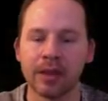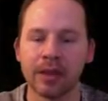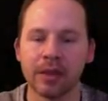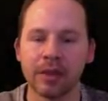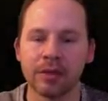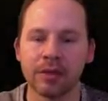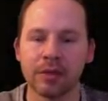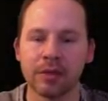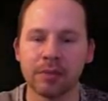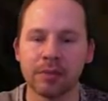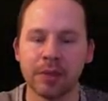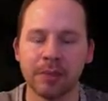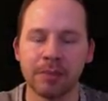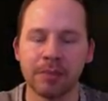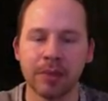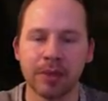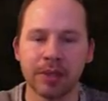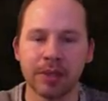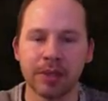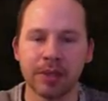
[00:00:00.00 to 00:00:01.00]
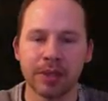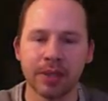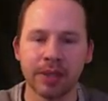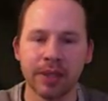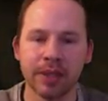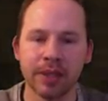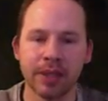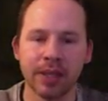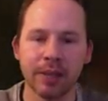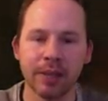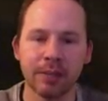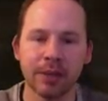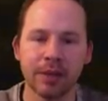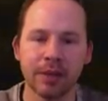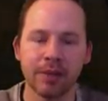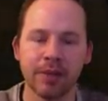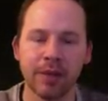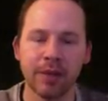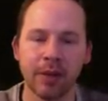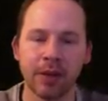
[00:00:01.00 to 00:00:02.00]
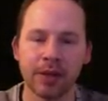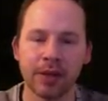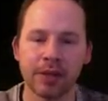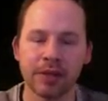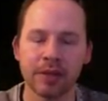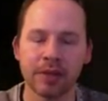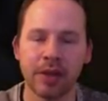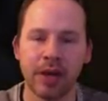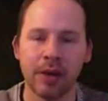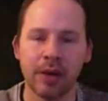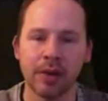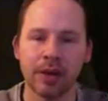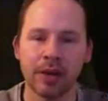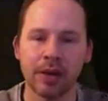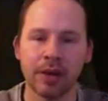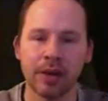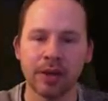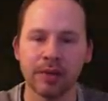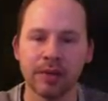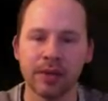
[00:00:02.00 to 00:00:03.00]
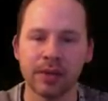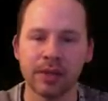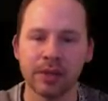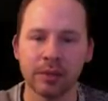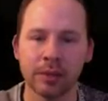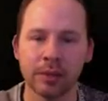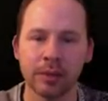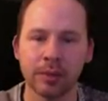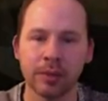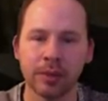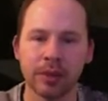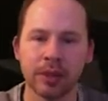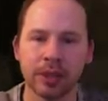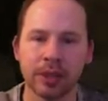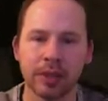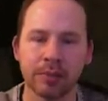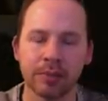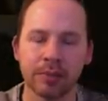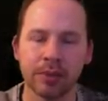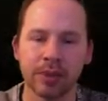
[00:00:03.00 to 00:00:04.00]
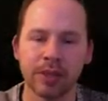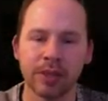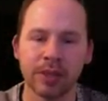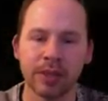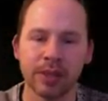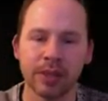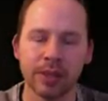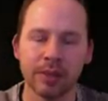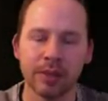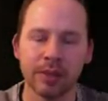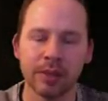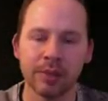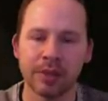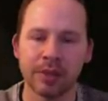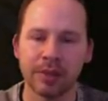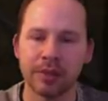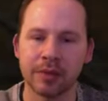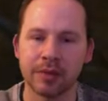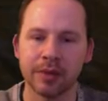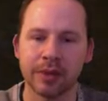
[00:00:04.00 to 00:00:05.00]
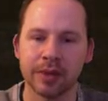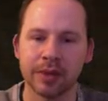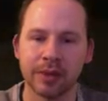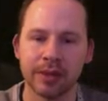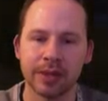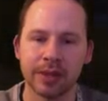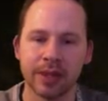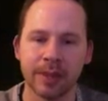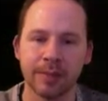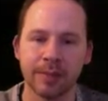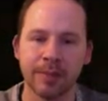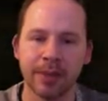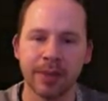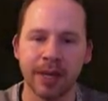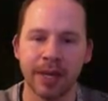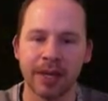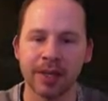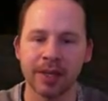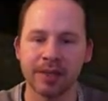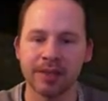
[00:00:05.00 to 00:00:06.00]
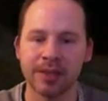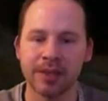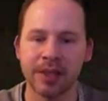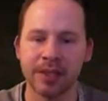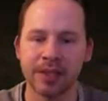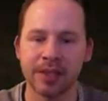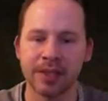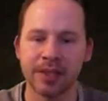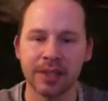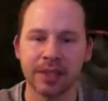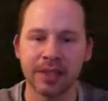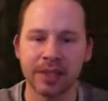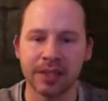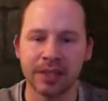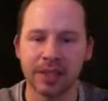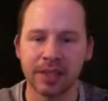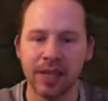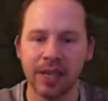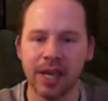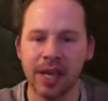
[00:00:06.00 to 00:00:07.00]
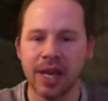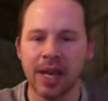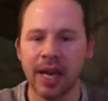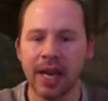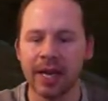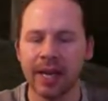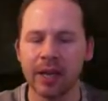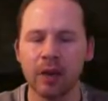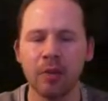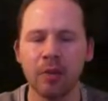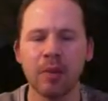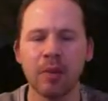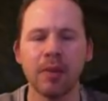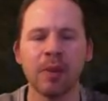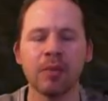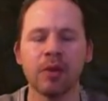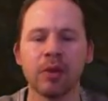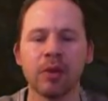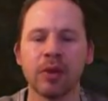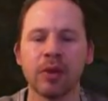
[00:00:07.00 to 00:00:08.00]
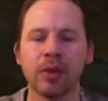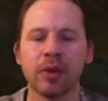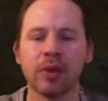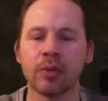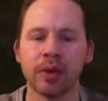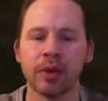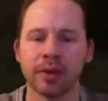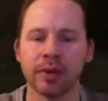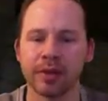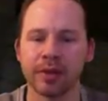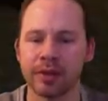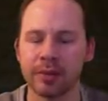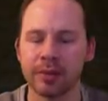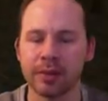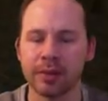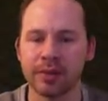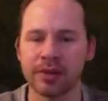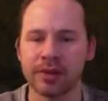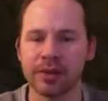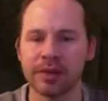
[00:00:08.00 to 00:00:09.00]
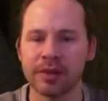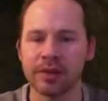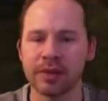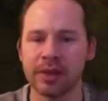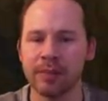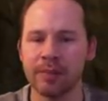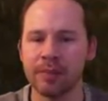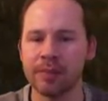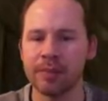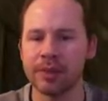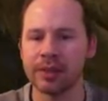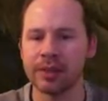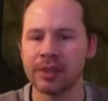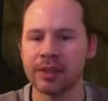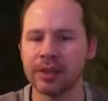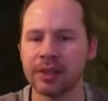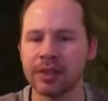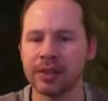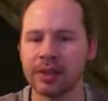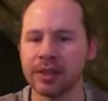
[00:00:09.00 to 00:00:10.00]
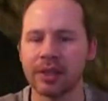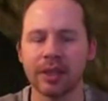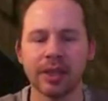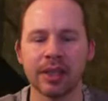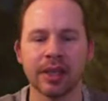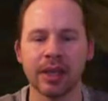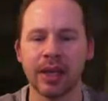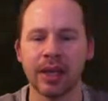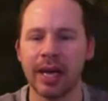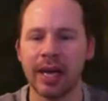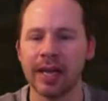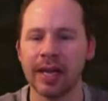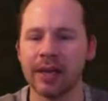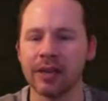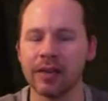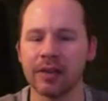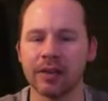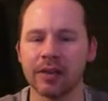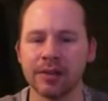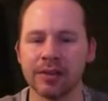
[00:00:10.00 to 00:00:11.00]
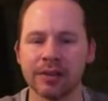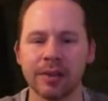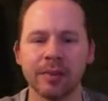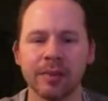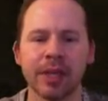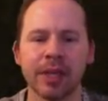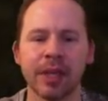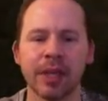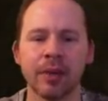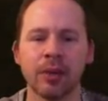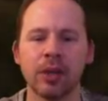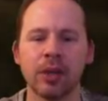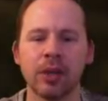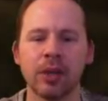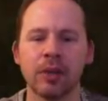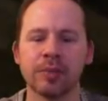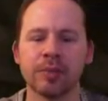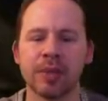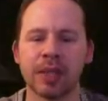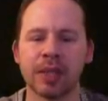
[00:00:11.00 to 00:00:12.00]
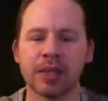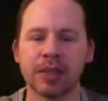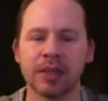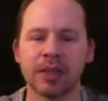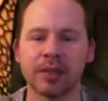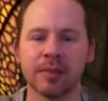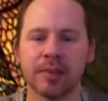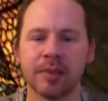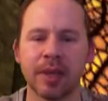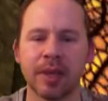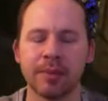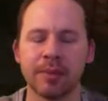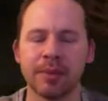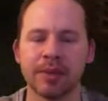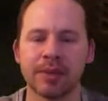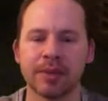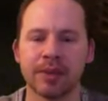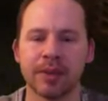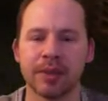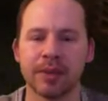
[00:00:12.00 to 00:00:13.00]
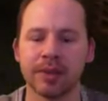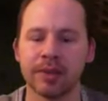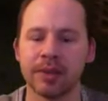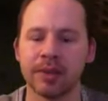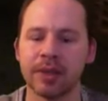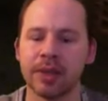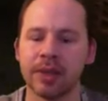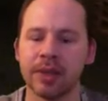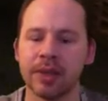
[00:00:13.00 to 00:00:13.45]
This was me putting a little bit of thought into how an elevator would work, and putting a little bit of, you know, like behind the scenes in here. I don't remember who it was. It was somebody, I don't know, somebody I really respected as a map designer.